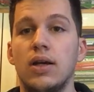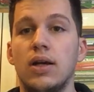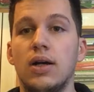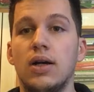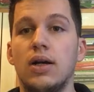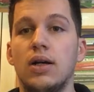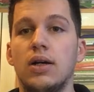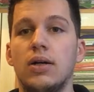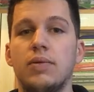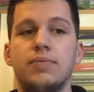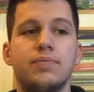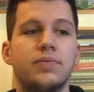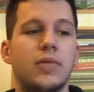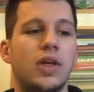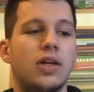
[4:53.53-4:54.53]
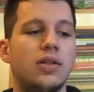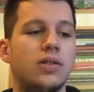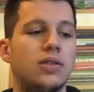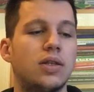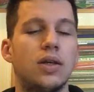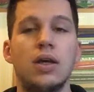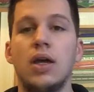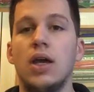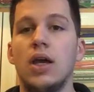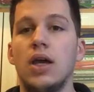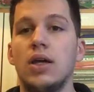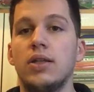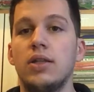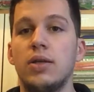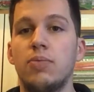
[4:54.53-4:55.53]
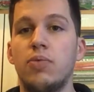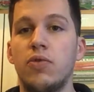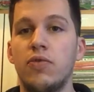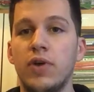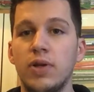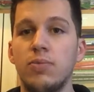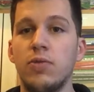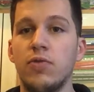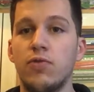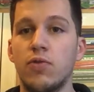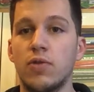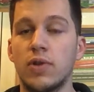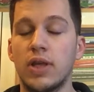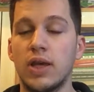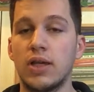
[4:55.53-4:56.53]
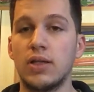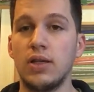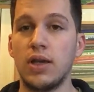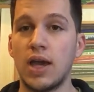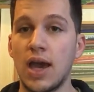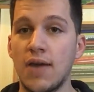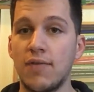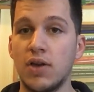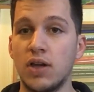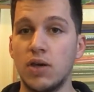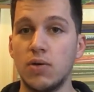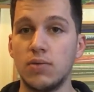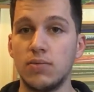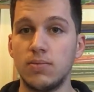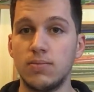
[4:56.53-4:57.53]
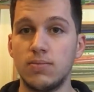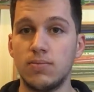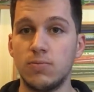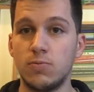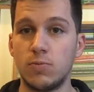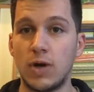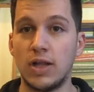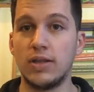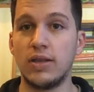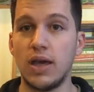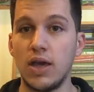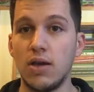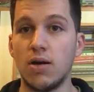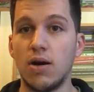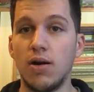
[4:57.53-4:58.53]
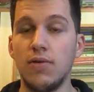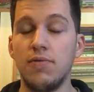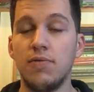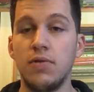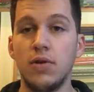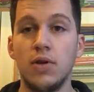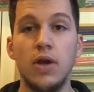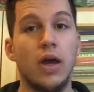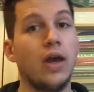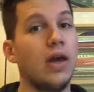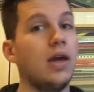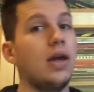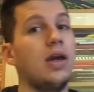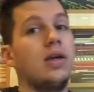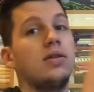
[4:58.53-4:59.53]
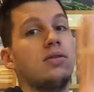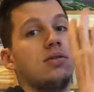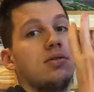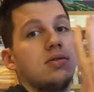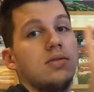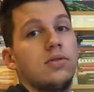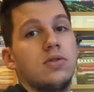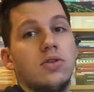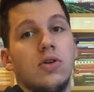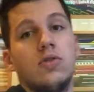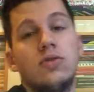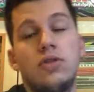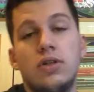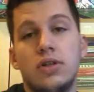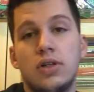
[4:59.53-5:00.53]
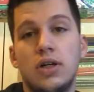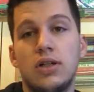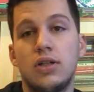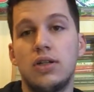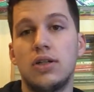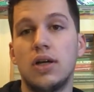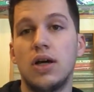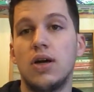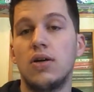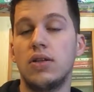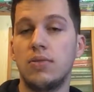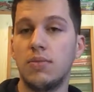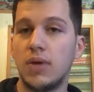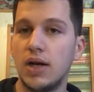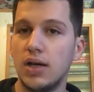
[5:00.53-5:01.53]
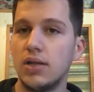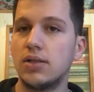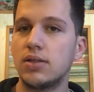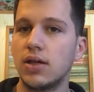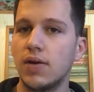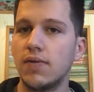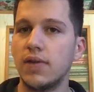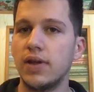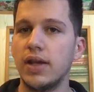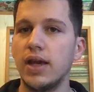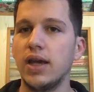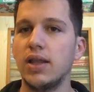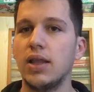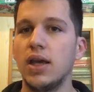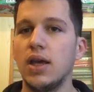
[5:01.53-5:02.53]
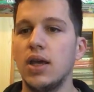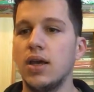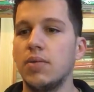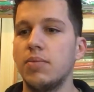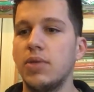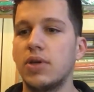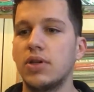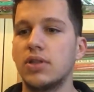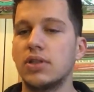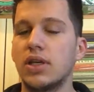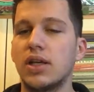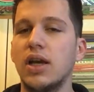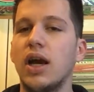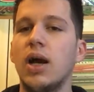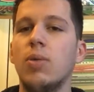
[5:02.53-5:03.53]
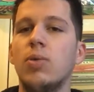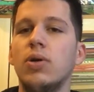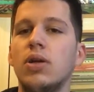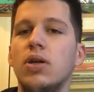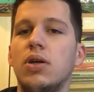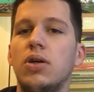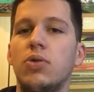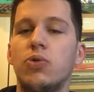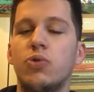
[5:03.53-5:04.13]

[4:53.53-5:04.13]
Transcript: how do I say? They prevent me for like having a one day off. And go to another town and buy stuff like that, because like I wanna